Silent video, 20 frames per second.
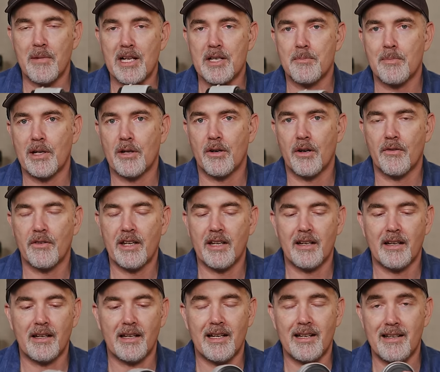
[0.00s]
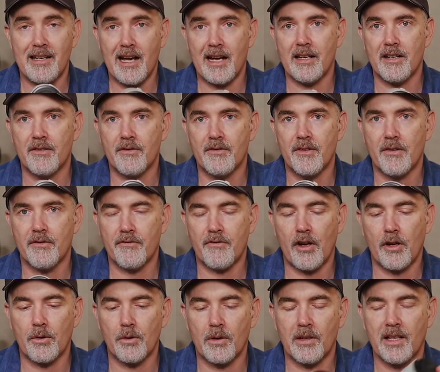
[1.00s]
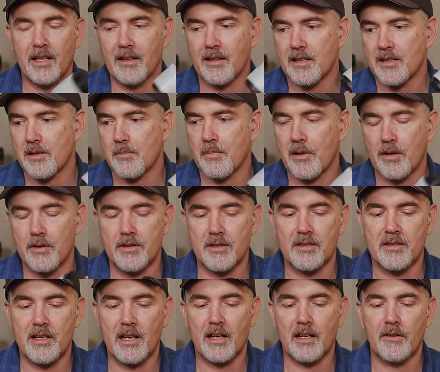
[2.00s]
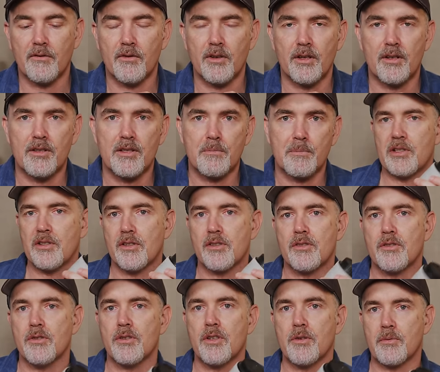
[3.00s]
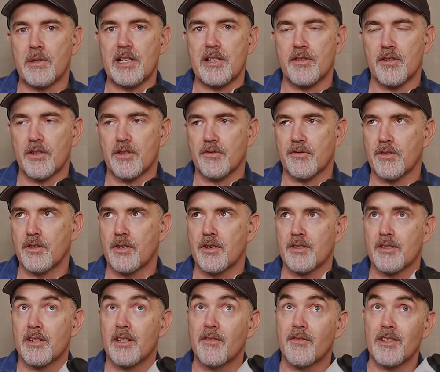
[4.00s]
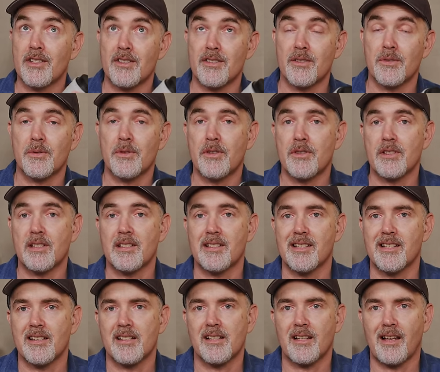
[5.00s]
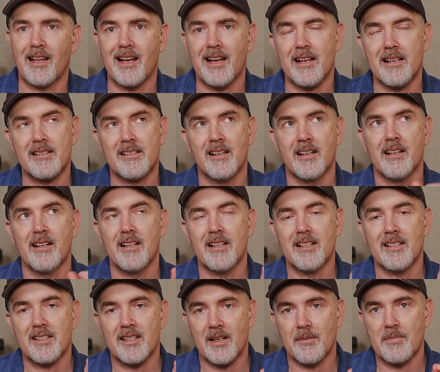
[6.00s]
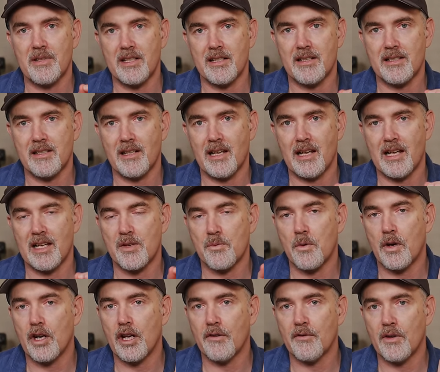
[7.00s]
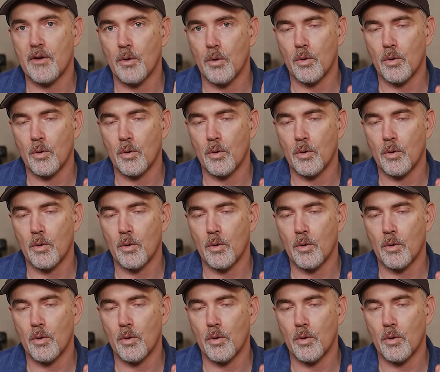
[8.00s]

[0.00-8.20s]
much better off getting a native focal length as opposed to teleconverters. But just do your research first, and if you're still using D S L Rs, some D S L Rs won't even